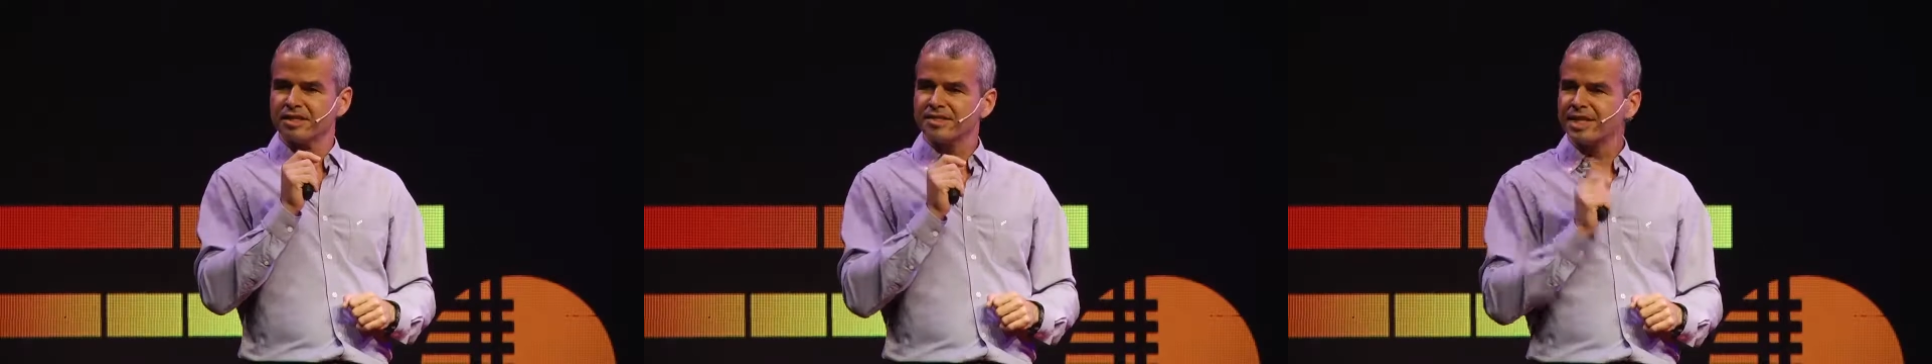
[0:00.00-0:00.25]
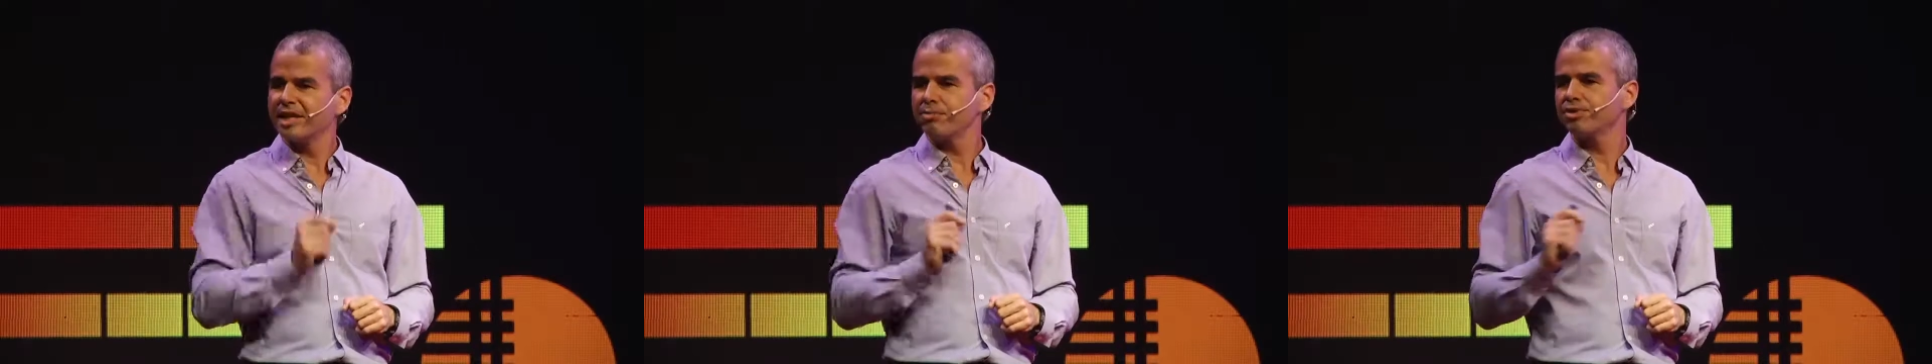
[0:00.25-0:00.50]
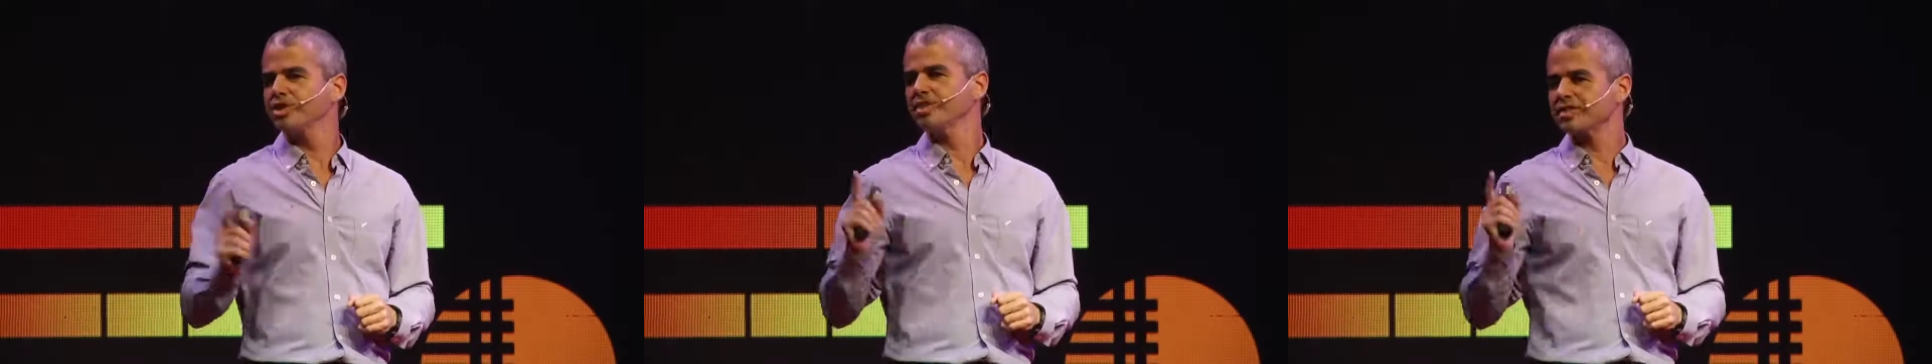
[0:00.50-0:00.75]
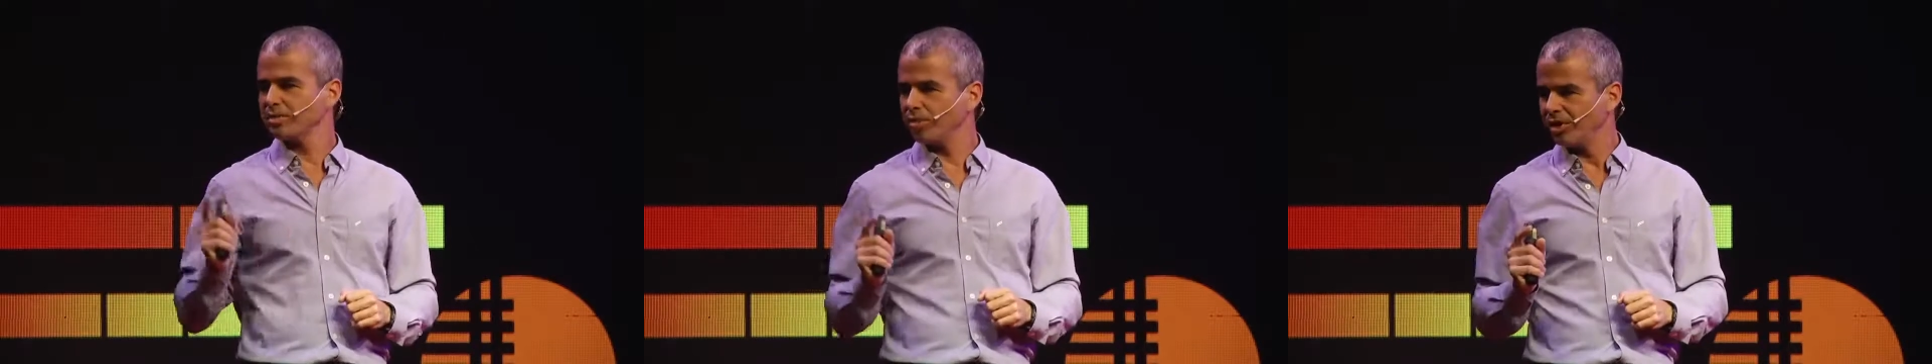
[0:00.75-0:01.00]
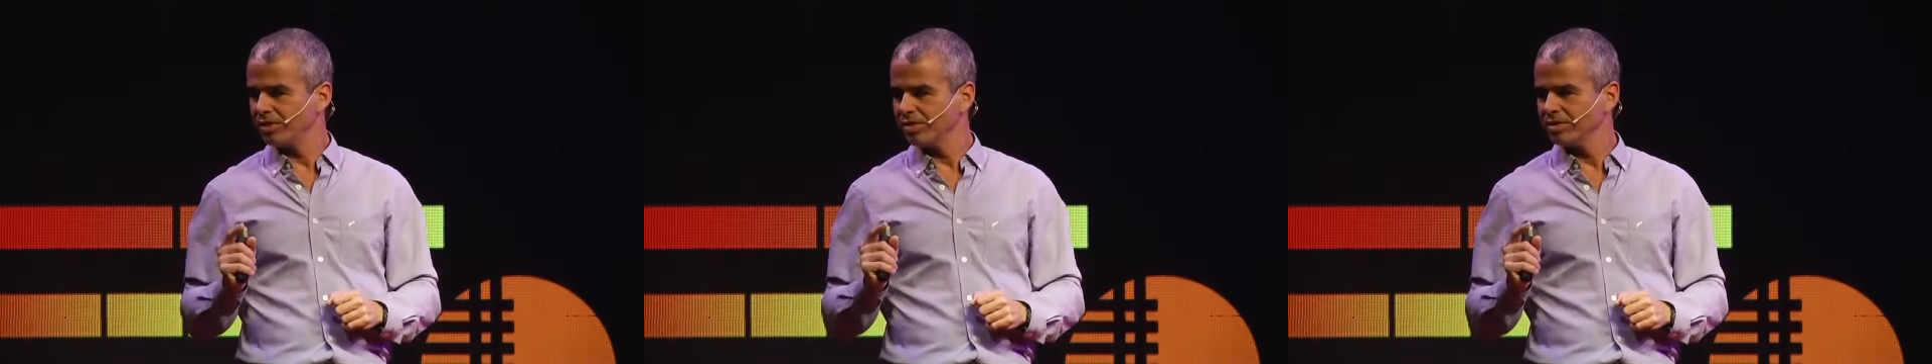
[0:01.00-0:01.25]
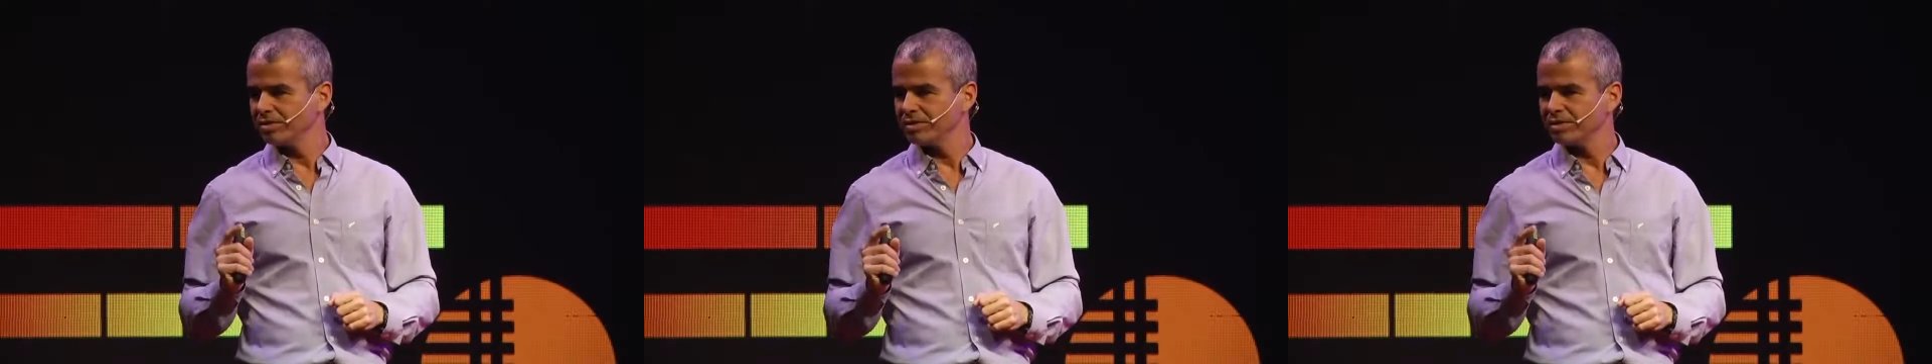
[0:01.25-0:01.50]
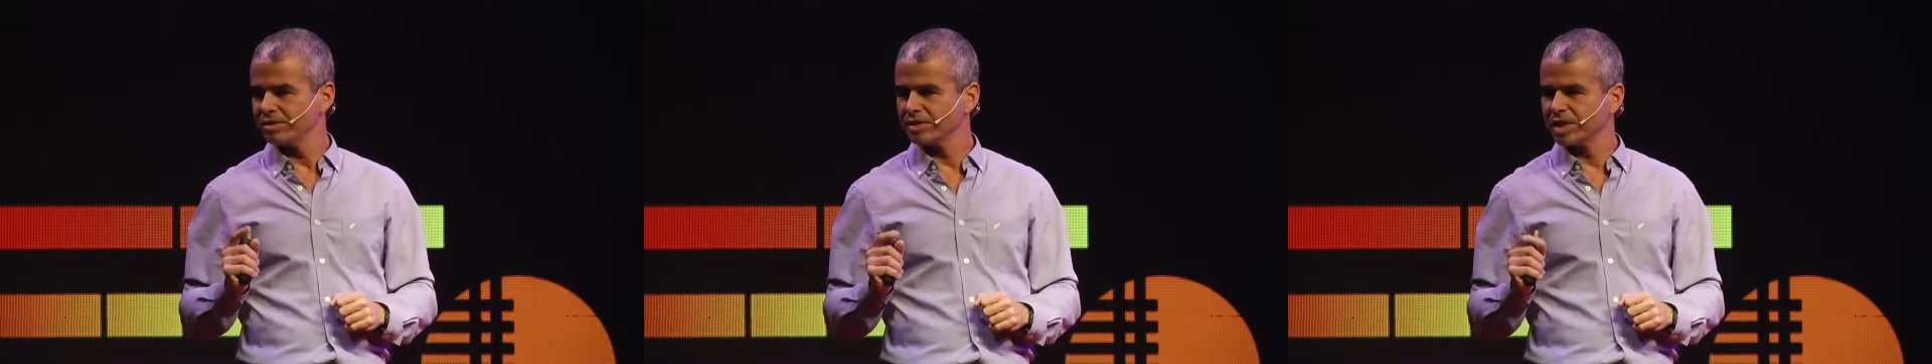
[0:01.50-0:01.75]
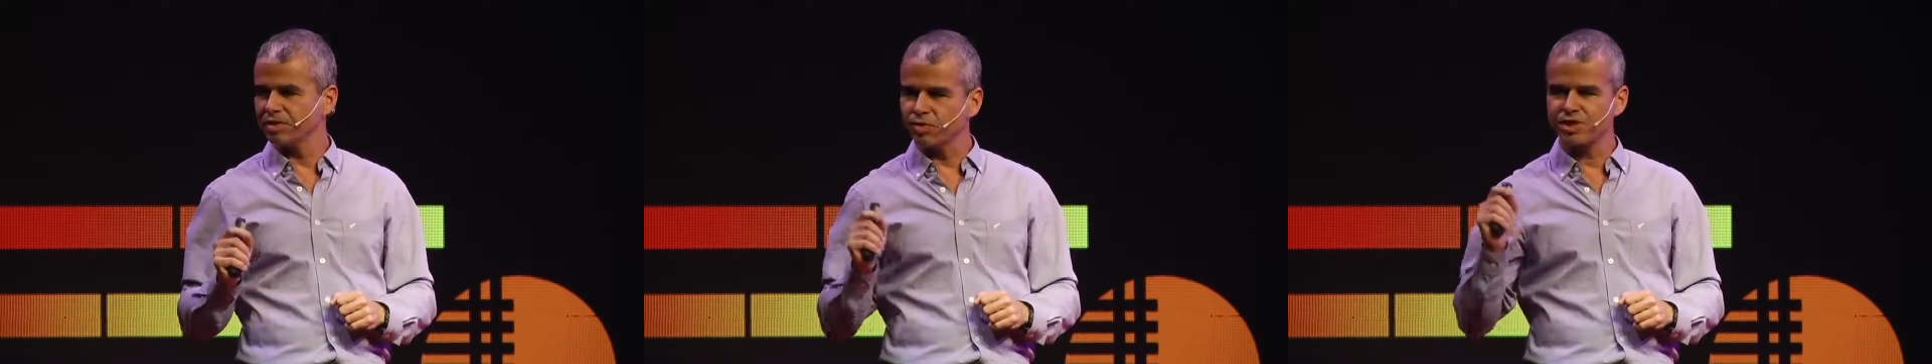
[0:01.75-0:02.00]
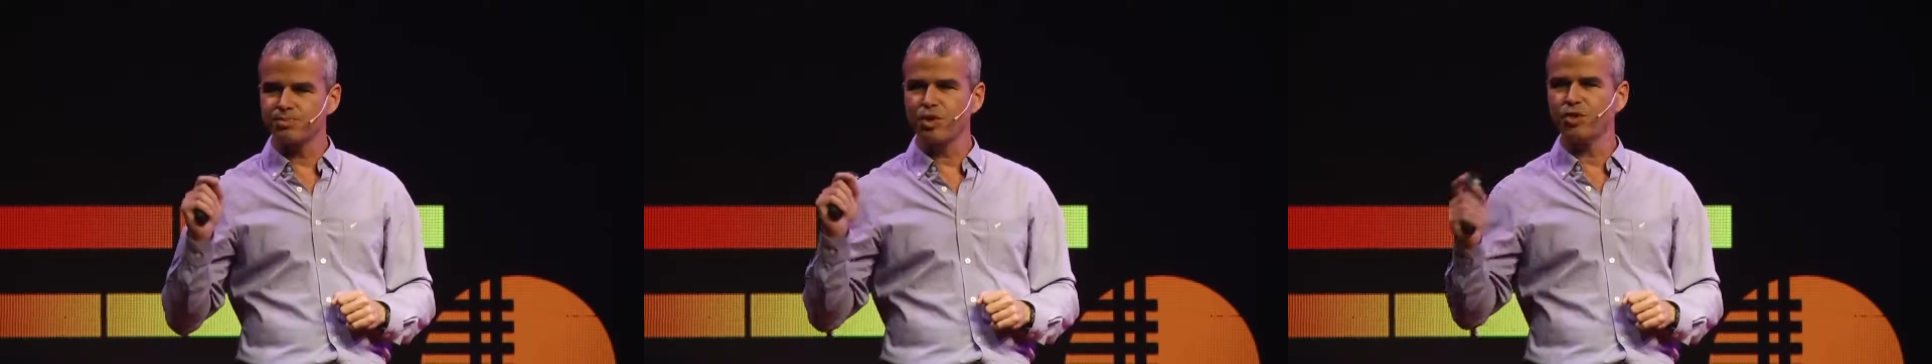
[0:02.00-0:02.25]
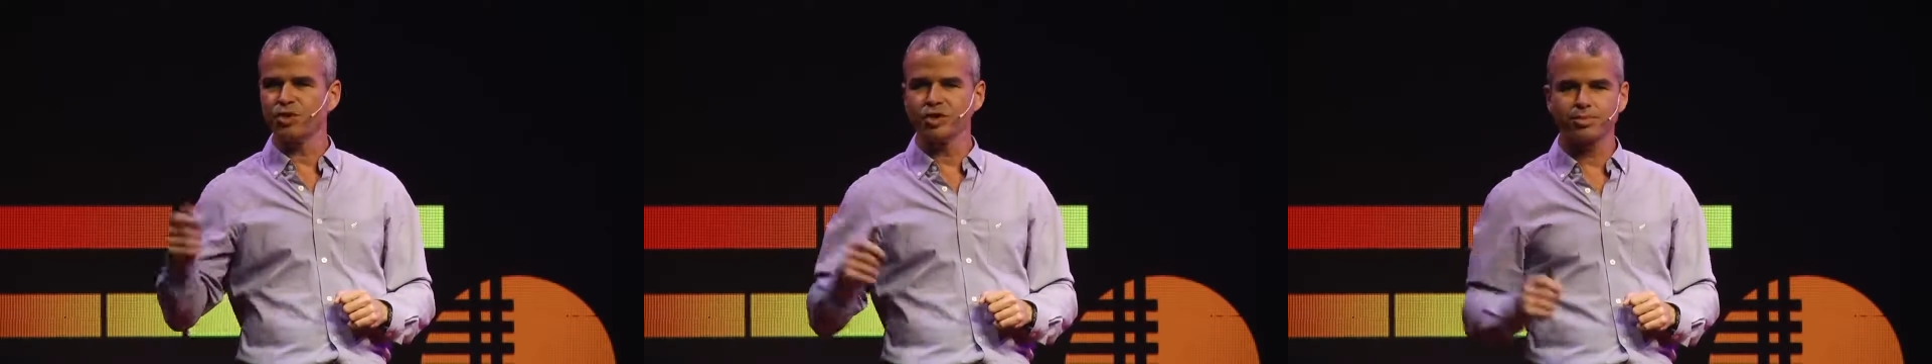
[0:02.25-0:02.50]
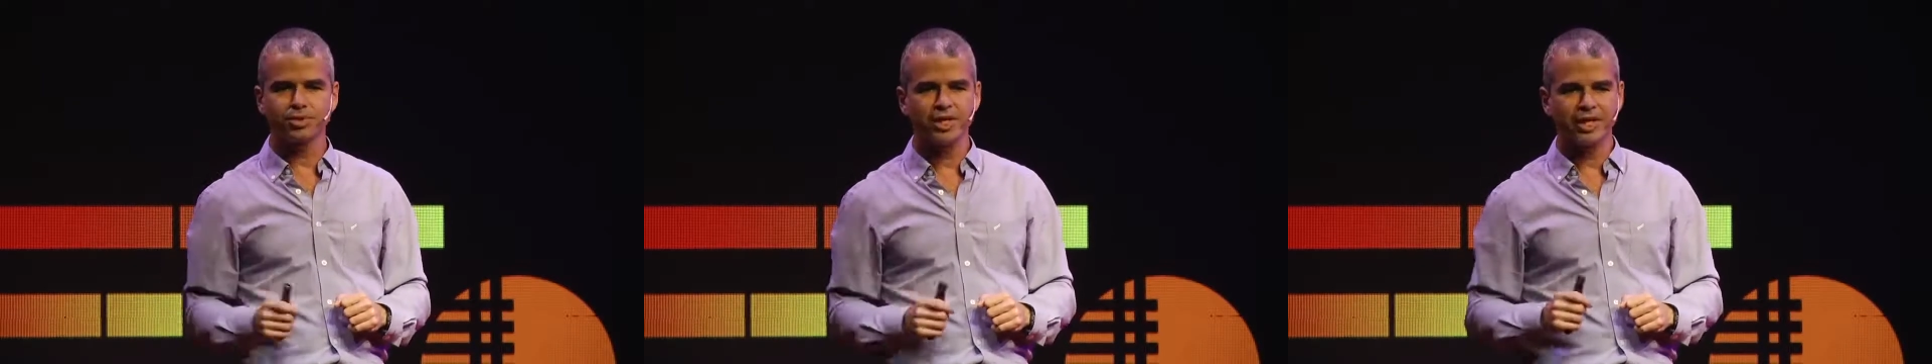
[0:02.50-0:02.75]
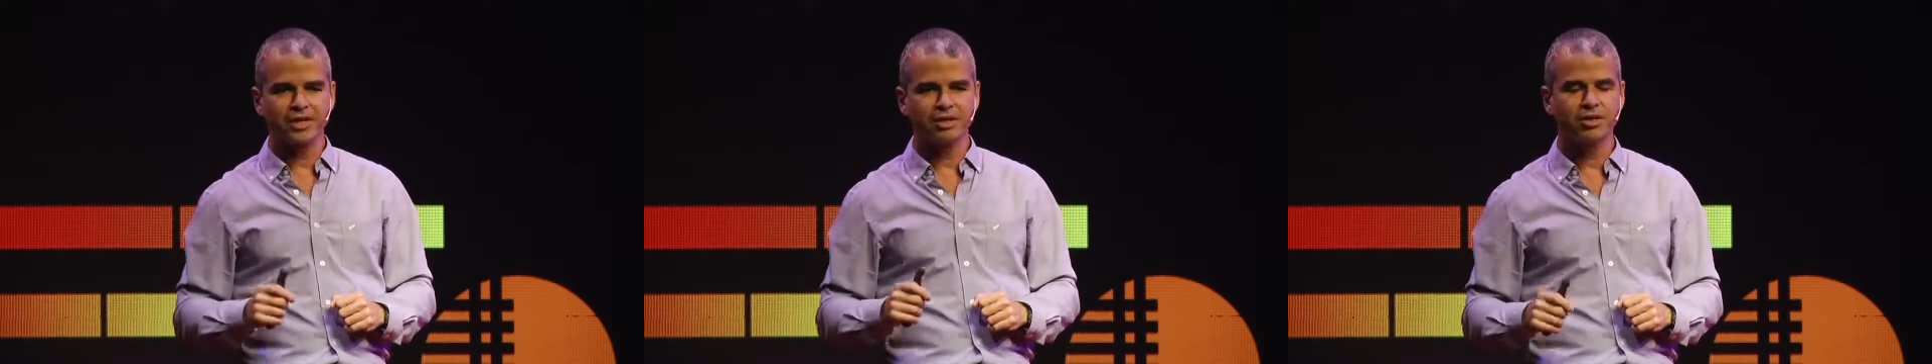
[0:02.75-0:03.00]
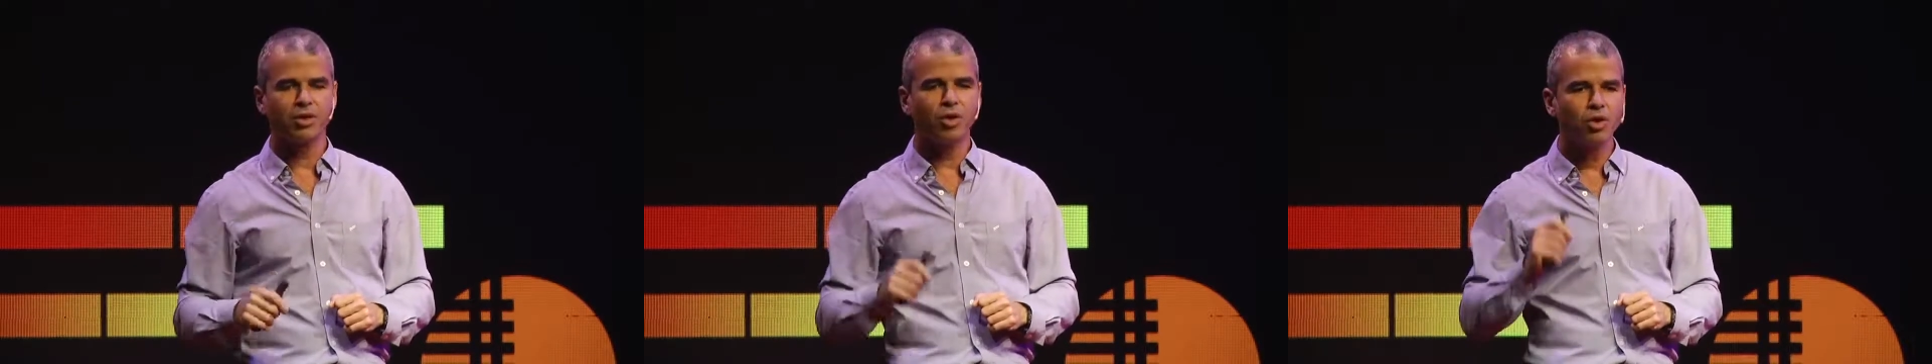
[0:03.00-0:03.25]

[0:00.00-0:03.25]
The same principle that we spoke on the brain